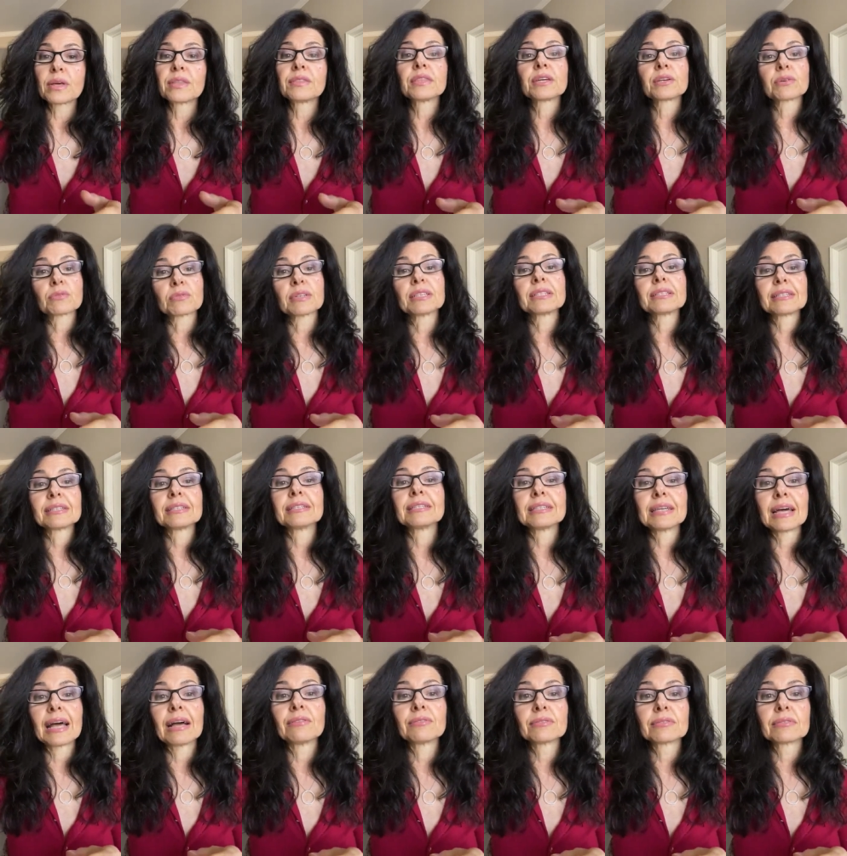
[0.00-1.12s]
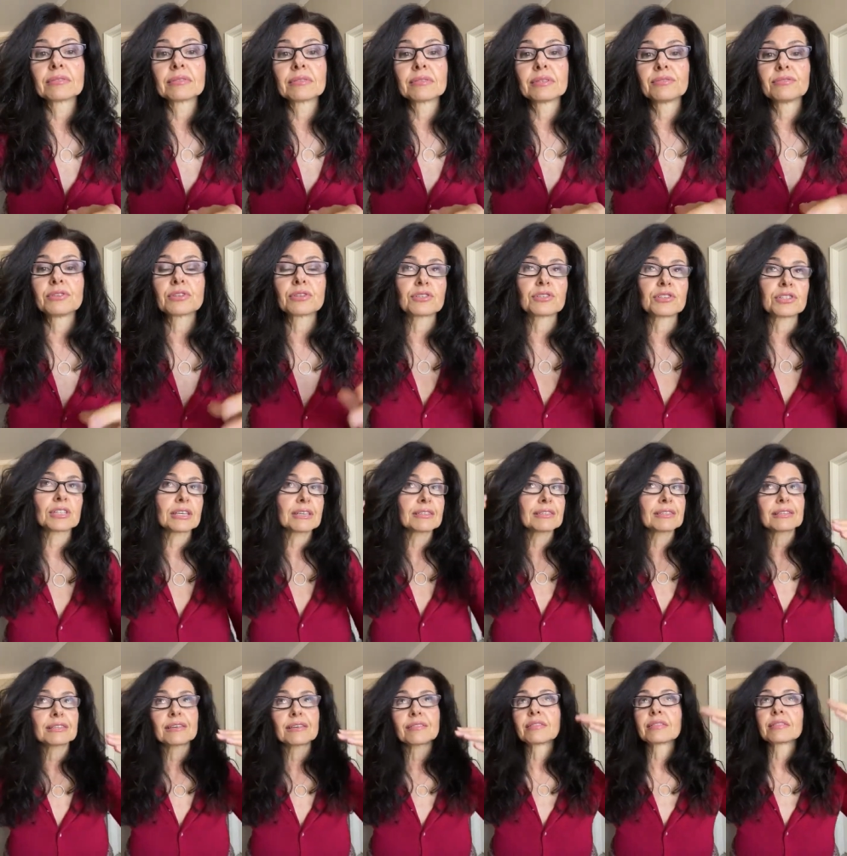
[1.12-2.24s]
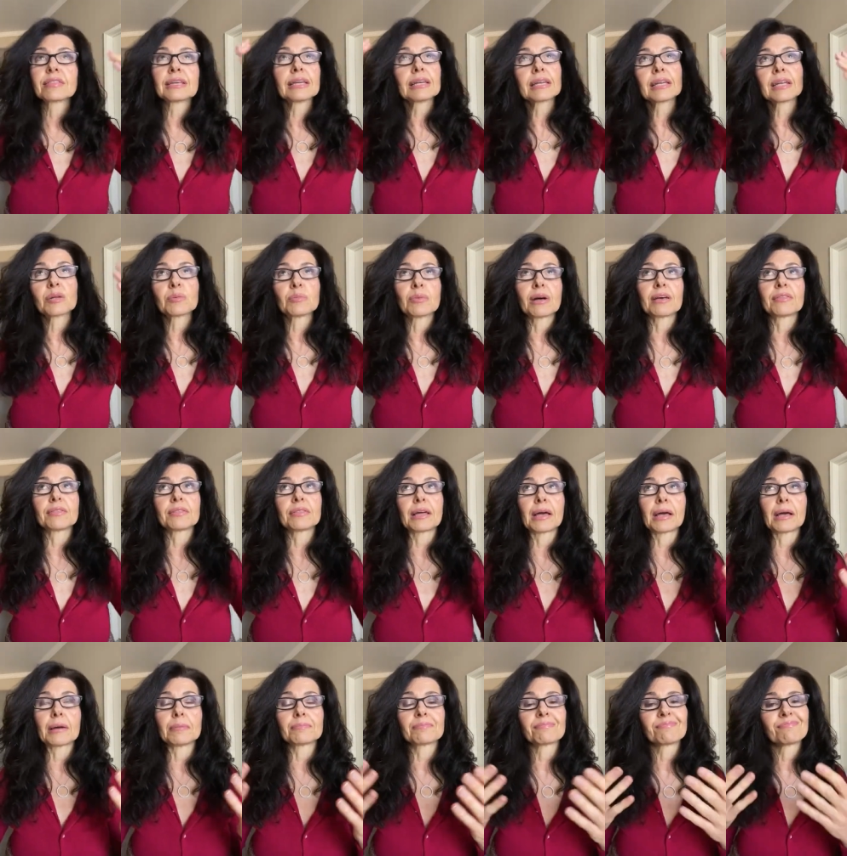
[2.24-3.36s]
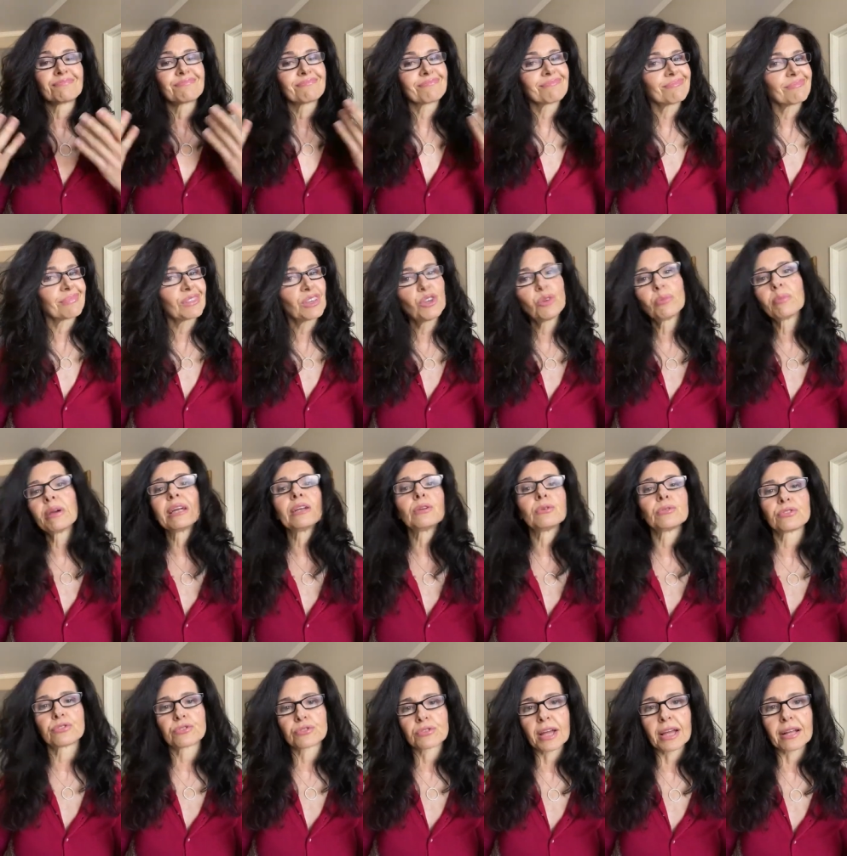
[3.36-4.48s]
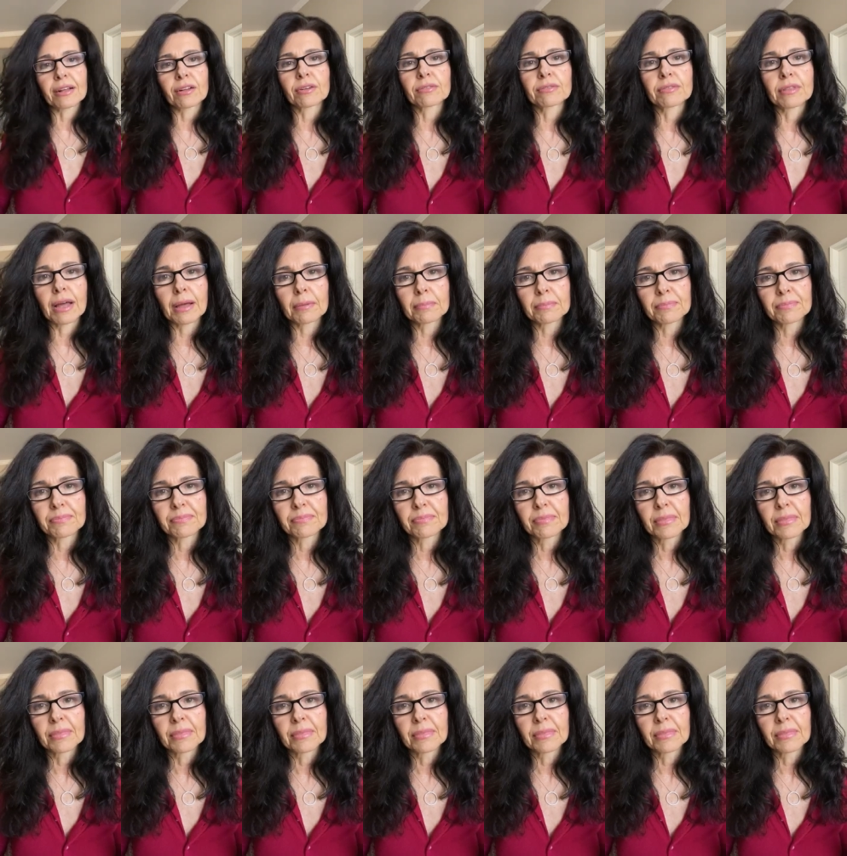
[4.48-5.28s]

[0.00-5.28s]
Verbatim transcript: when they're written down. If you're just thinking about them, you may lose track of them.